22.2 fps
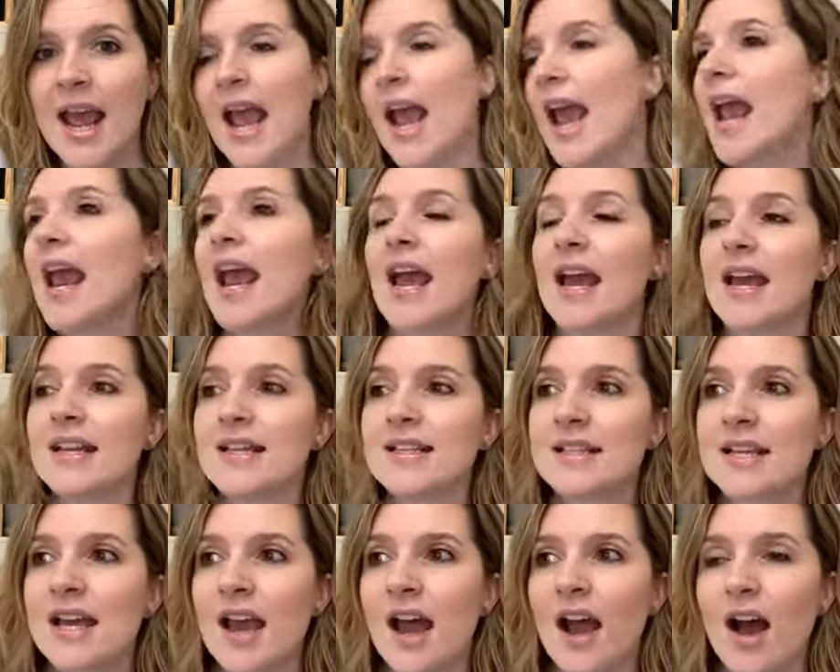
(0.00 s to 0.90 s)

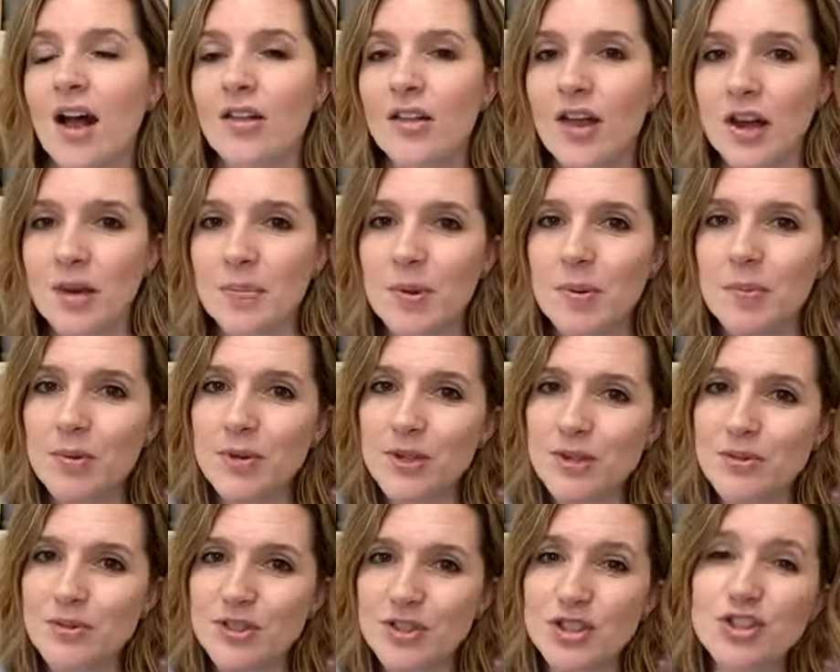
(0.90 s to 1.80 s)
And a lot of people
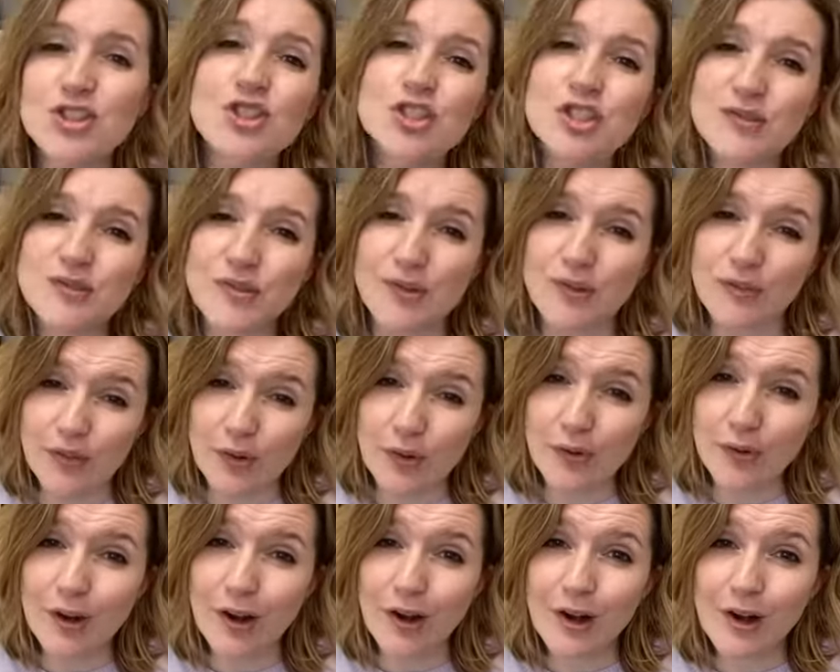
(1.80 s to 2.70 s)
use this just for
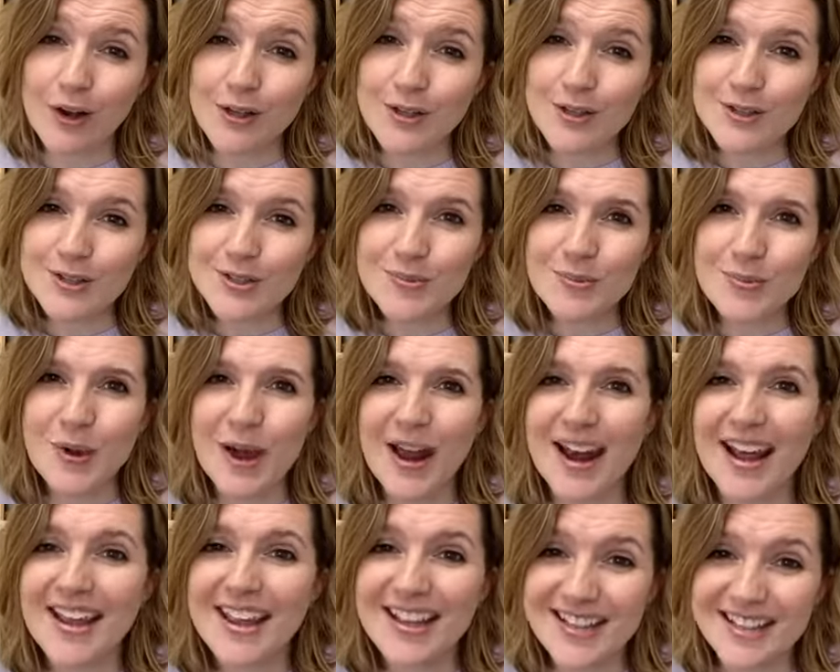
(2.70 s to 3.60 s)
phone calls, but
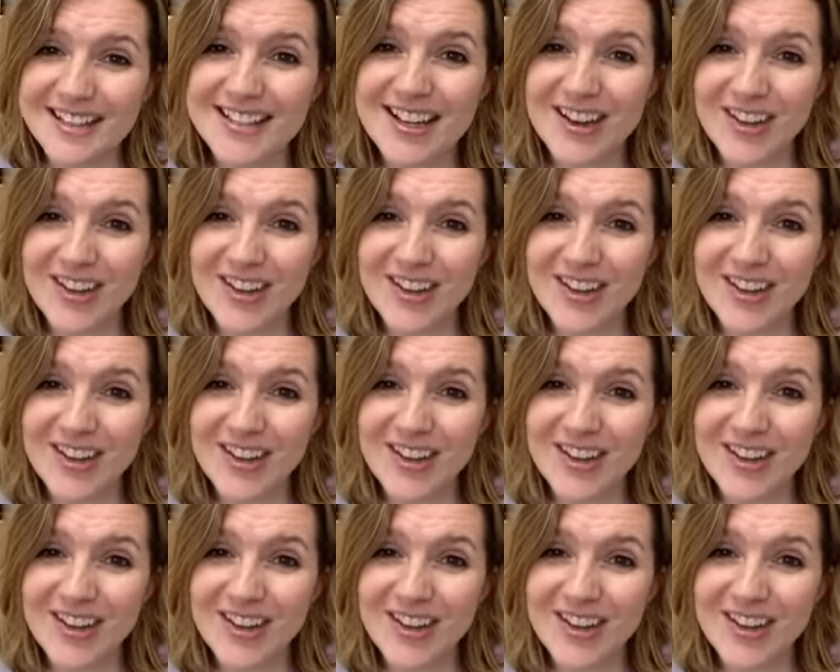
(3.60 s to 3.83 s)
I can tell